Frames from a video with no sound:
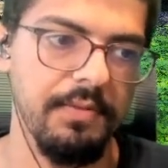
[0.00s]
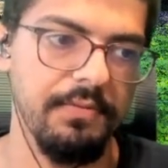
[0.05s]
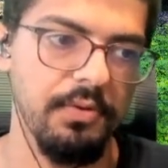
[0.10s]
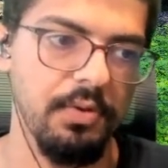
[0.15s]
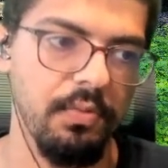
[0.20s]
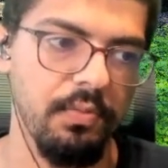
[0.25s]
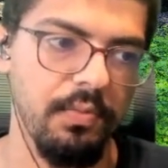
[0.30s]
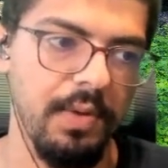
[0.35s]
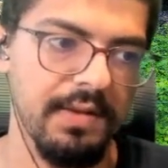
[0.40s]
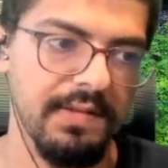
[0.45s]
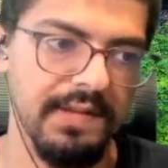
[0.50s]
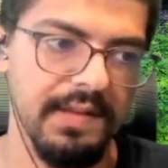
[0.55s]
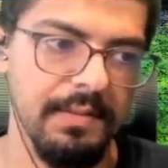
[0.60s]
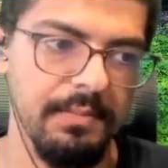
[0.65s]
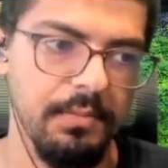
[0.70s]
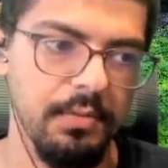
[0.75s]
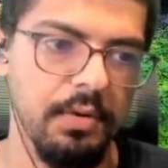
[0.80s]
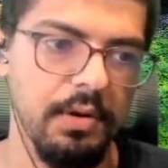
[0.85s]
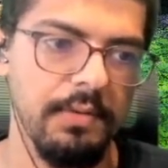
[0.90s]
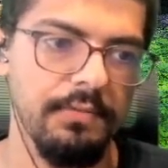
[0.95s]
If you're a red
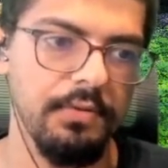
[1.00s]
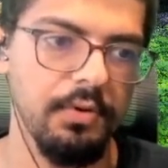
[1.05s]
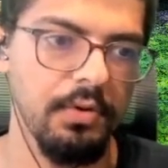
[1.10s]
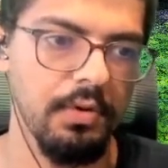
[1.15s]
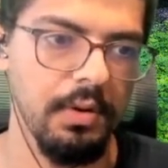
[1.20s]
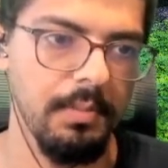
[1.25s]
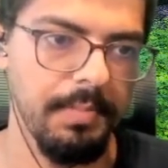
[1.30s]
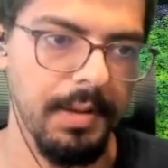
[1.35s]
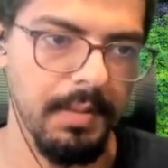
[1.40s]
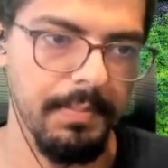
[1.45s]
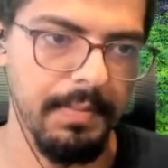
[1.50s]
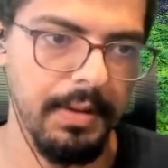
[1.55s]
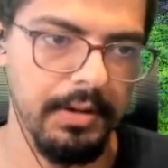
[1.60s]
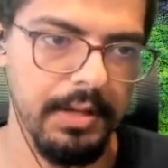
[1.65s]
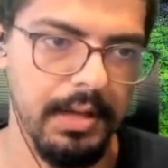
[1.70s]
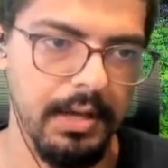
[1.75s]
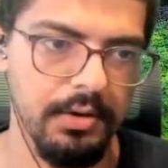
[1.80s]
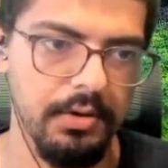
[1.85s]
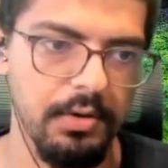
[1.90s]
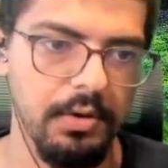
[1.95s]
teamer, if you're a bug
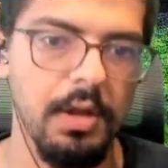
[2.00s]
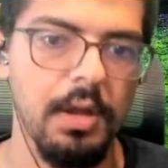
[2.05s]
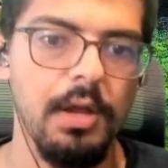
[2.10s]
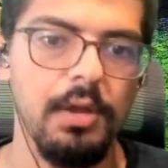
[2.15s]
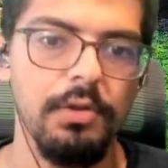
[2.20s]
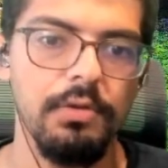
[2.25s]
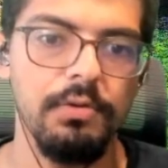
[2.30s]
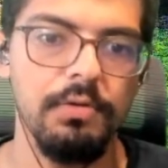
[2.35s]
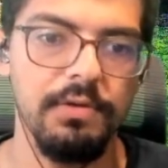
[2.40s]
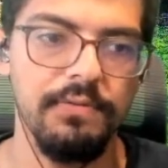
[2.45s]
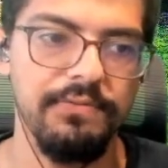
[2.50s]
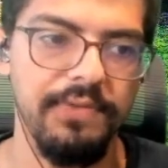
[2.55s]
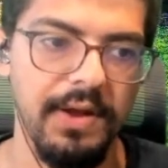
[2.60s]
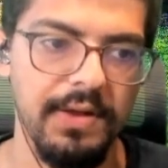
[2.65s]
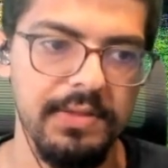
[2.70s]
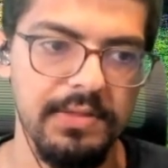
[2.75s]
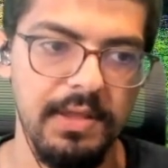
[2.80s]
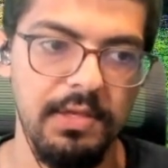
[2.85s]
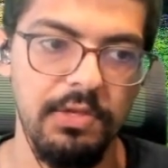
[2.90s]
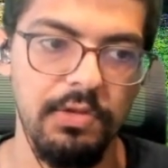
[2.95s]
bounty hunter, you could
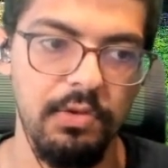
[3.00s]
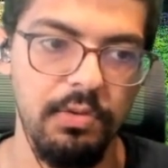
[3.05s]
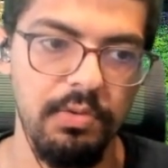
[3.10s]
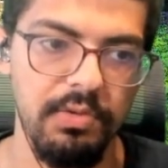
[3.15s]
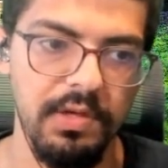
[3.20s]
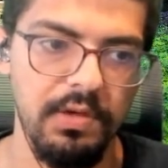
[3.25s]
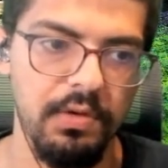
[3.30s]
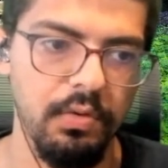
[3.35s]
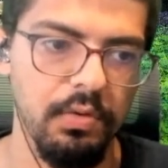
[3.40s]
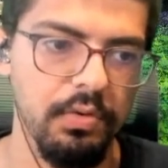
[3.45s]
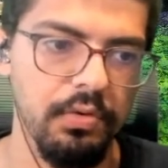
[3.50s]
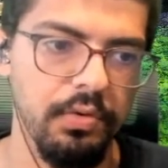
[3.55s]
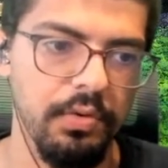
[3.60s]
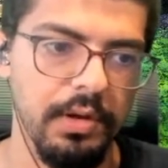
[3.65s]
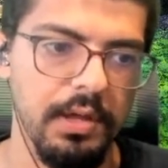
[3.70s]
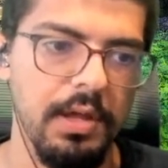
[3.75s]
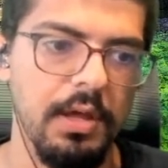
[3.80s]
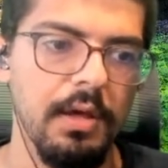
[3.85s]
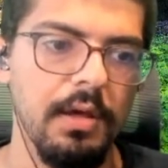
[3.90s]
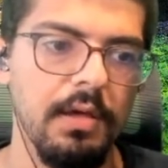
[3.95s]
find things using Google
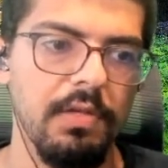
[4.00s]
Dork.